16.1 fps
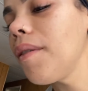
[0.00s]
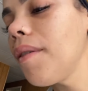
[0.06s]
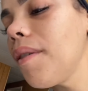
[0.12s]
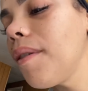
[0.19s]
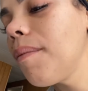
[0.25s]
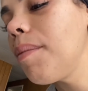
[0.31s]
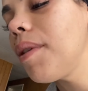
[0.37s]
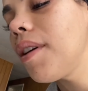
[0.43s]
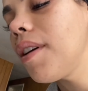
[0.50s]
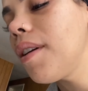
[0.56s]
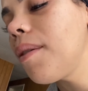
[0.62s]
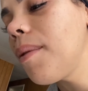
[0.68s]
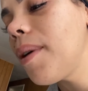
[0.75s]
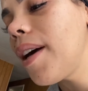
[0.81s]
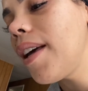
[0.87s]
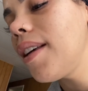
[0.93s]
put it
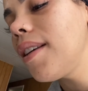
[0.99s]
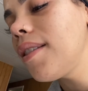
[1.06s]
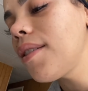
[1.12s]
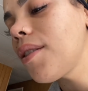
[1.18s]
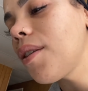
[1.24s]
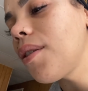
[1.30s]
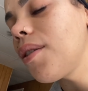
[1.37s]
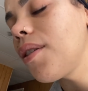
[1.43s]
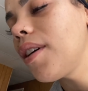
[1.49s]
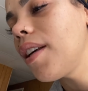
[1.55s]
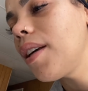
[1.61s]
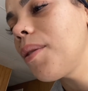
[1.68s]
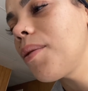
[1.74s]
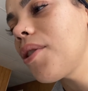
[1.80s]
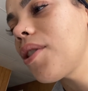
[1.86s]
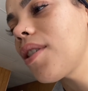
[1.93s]
away, so it
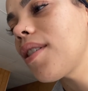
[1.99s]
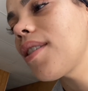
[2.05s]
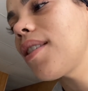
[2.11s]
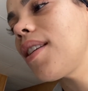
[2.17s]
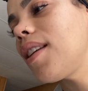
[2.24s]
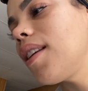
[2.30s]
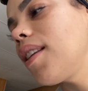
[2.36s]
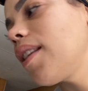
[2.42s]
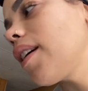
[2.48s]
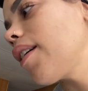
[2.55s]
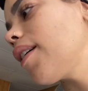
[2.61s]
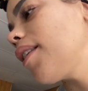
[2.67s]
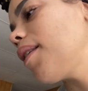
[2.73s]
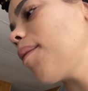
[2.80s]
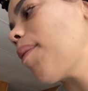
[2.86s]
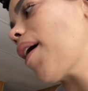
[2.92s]
was just sitting there
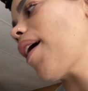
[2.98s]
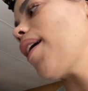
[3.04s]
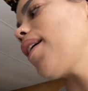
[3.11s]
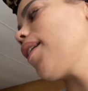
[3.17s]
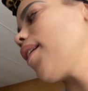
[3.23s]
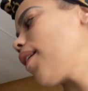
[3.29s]
in the bag.